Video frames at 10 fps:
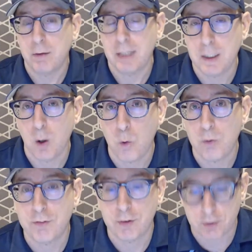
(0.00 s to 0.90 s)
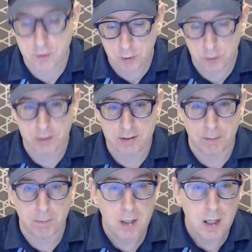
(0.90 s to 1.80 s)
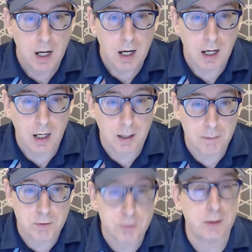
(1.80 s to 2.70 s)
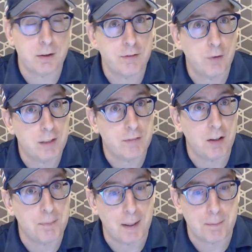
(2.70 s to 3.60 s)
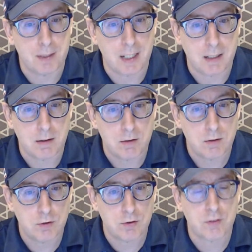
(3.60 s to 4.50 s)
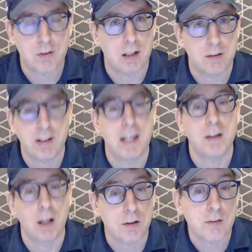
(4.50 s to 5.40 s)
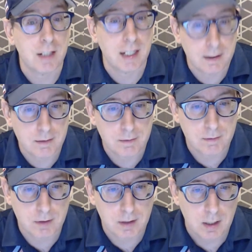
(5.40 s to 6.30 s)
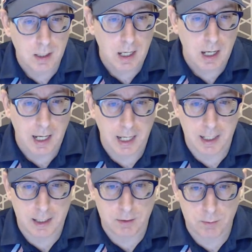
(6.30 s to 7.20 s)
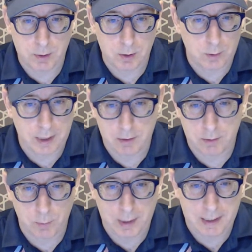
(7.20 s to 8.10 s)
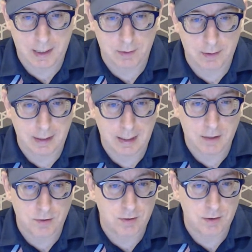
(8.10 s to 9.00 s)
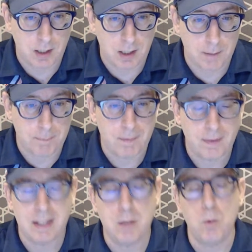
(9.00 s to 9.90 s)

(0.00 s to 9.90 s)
known for its tourism. 345 baht per day, just $10 a day. And we'll go down, way down on the list. The